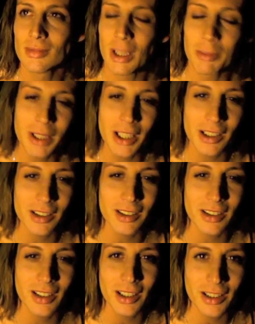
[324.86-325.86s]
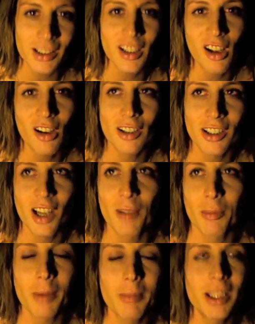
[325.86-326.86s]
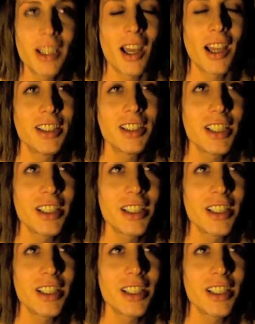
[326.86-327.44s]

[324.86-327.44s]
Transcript: I mean, not in a long time. I mean, I've